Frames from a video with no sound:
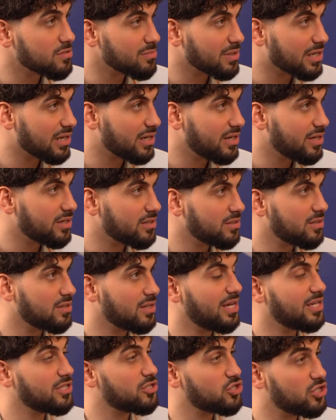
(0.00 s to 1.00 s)
does McLaren
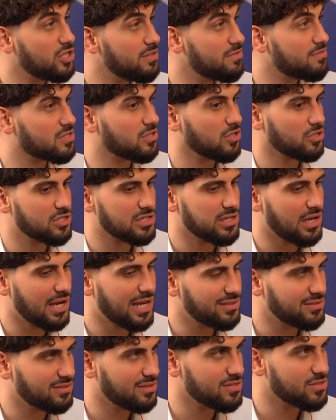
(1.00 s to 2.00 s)
achieve such
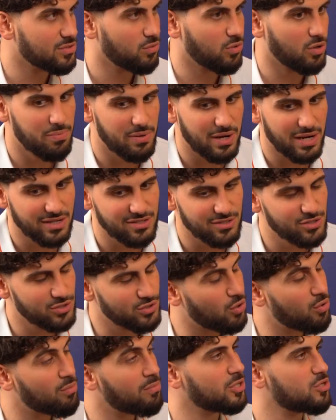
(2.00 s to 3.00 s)
lightness while packing
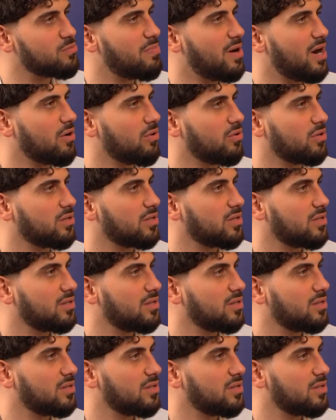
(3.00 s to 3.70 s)
so much power?